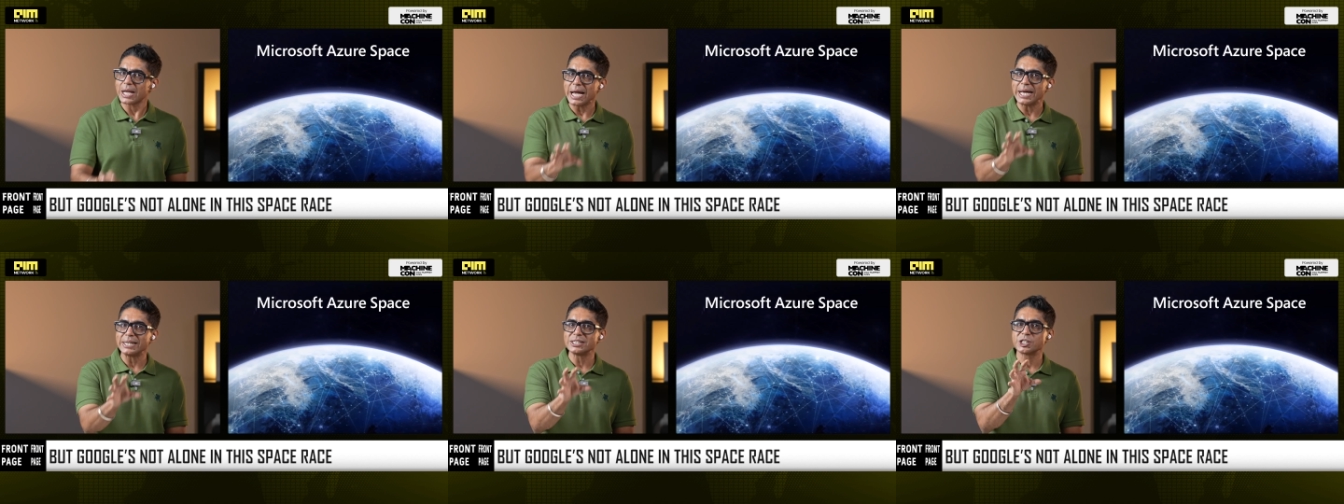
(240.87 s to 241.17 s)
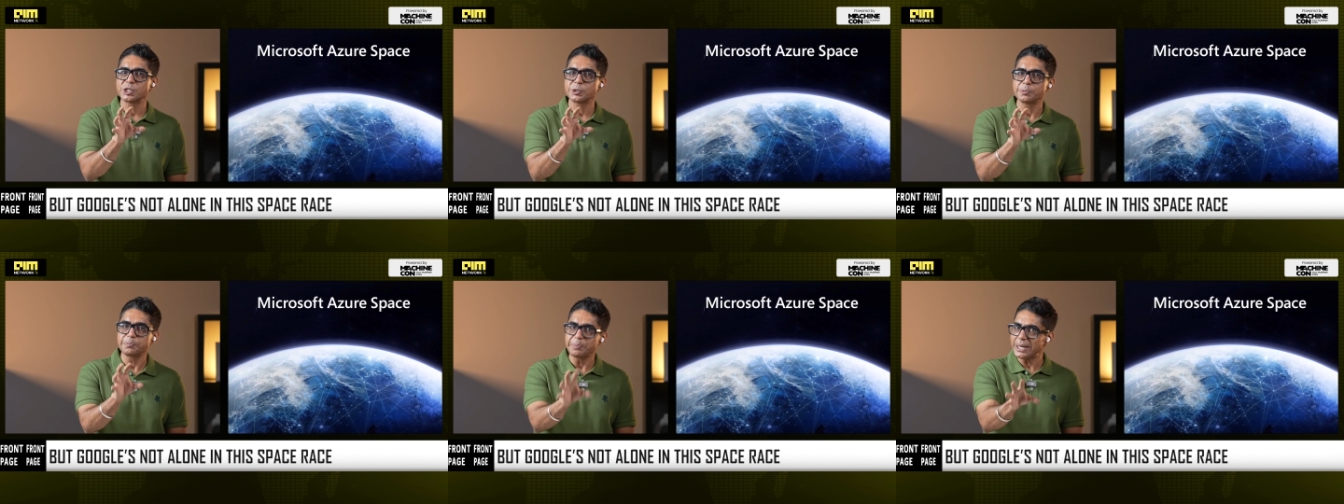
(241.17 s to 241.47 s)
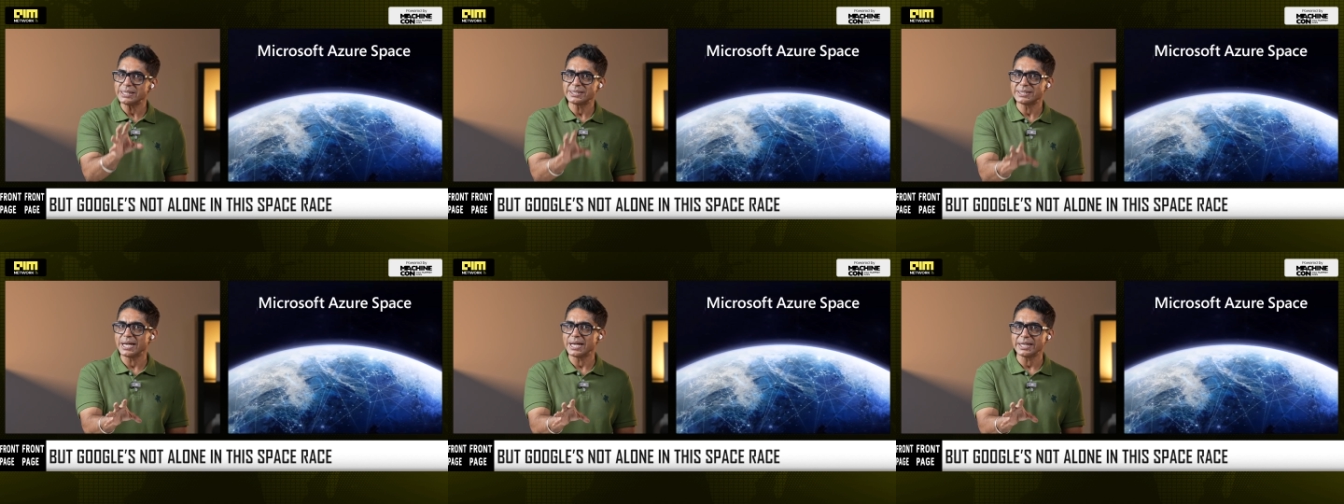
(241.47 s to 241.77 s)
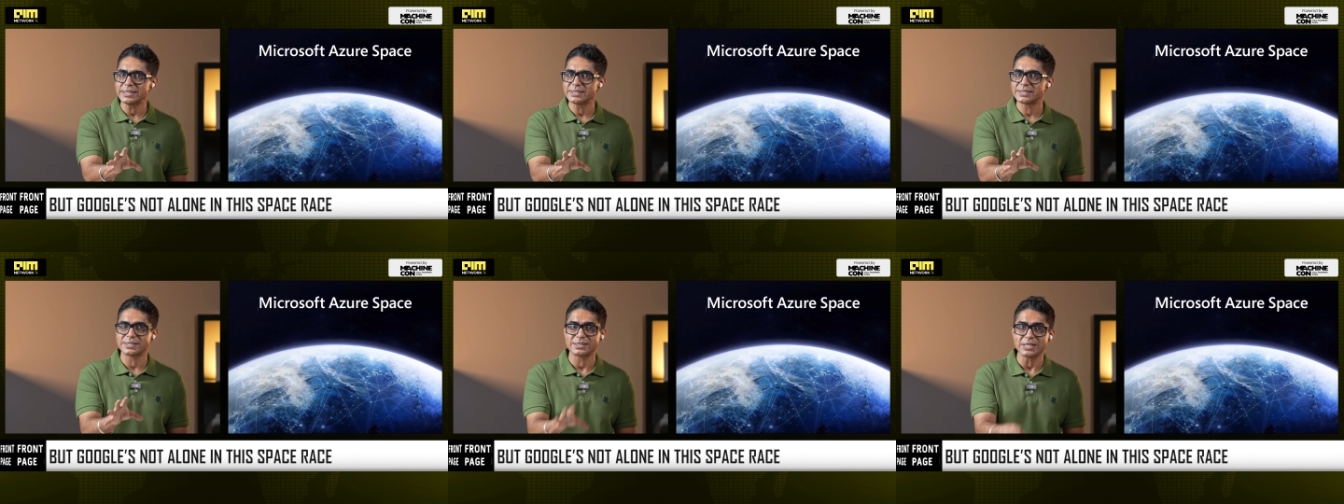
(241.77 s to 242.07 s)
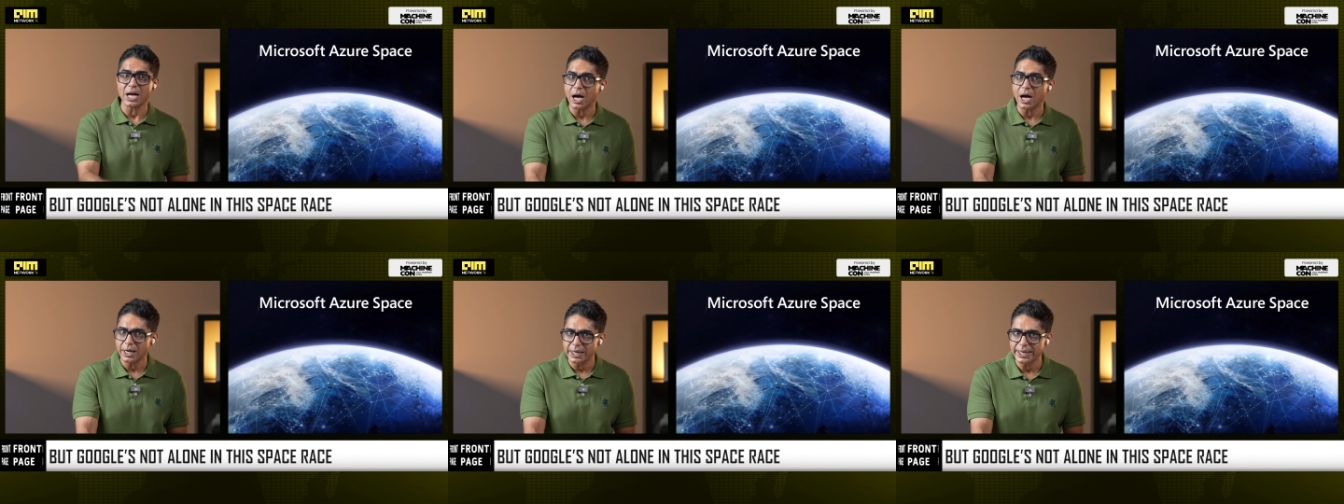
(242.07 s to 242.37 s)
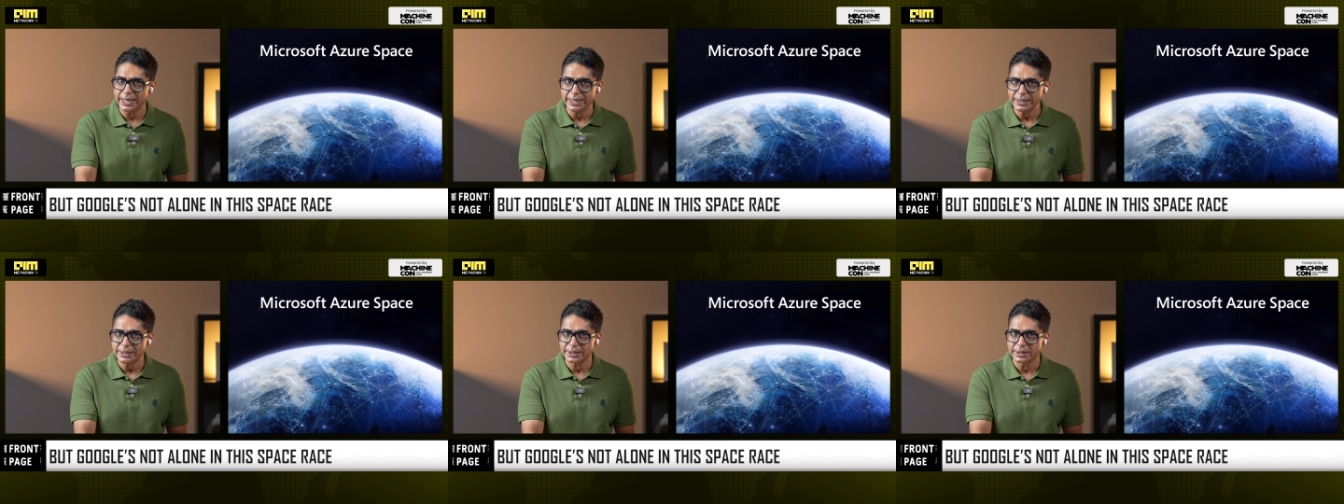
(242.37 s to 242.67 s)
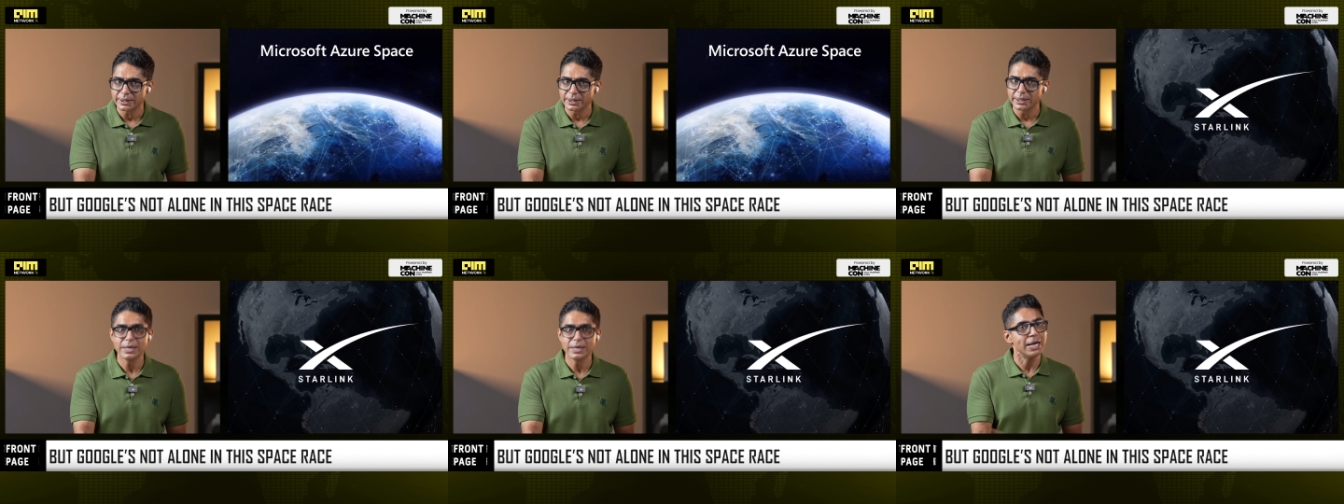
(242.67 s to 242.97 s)
And SpaceX Starlink
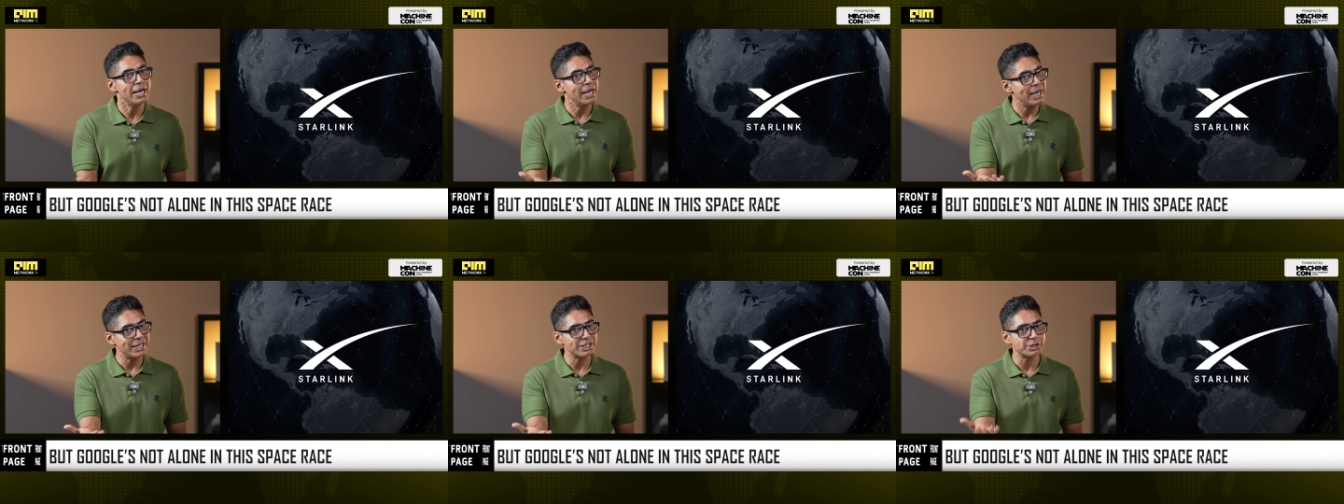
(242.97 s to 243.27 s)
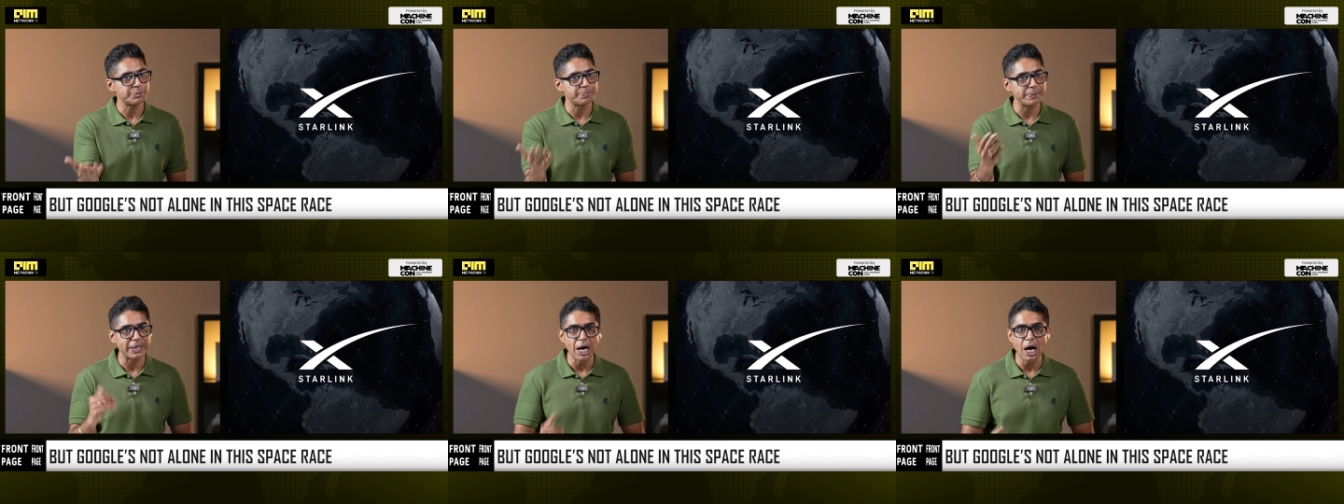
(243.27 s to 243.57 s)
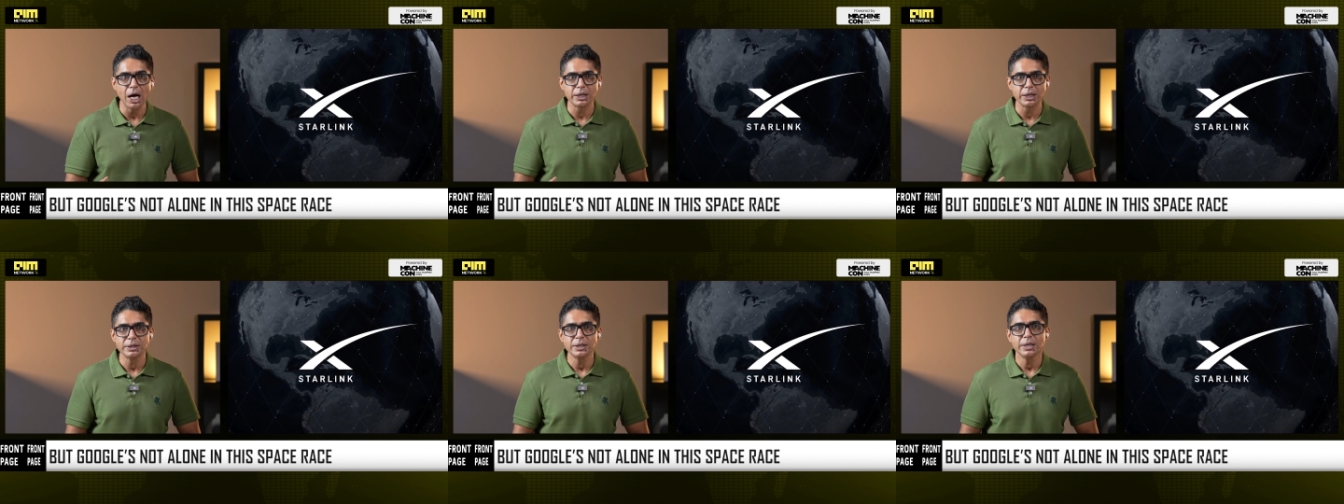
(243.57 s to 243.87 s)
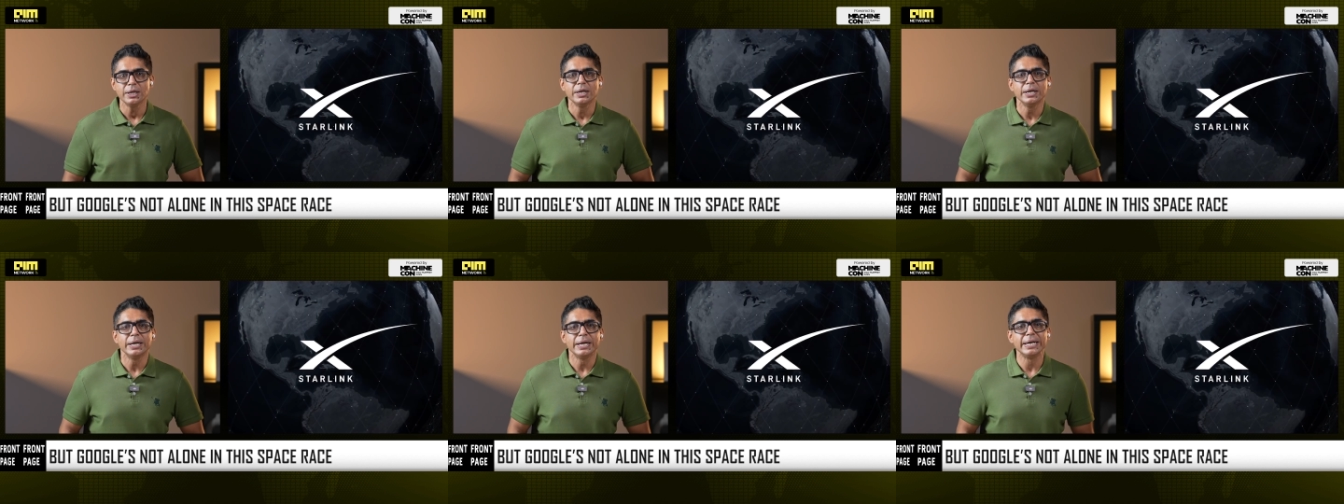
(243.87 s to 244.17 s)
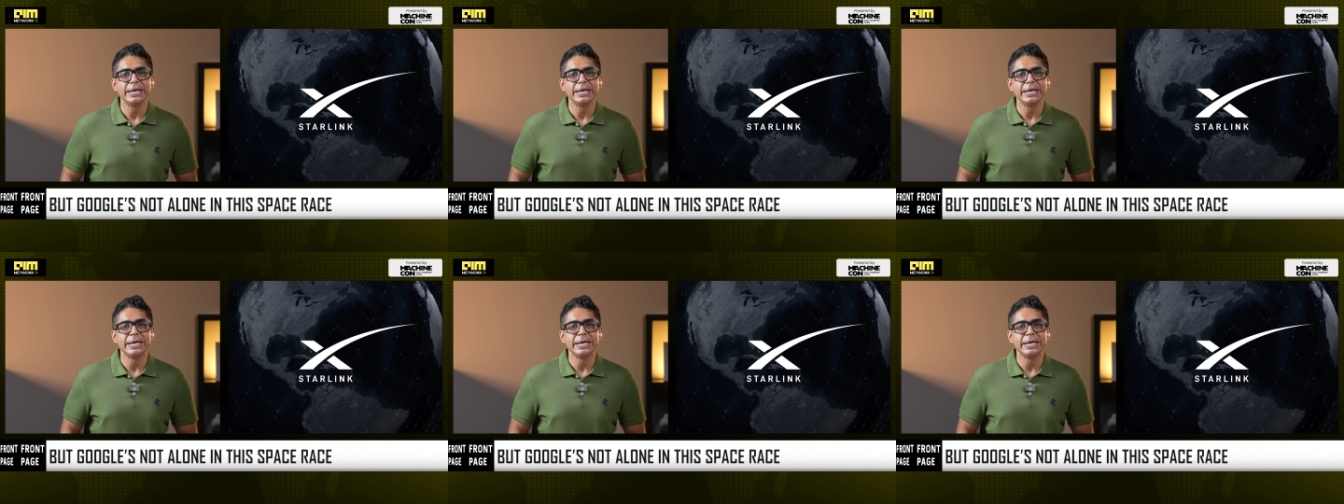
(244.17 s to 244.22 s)
has begun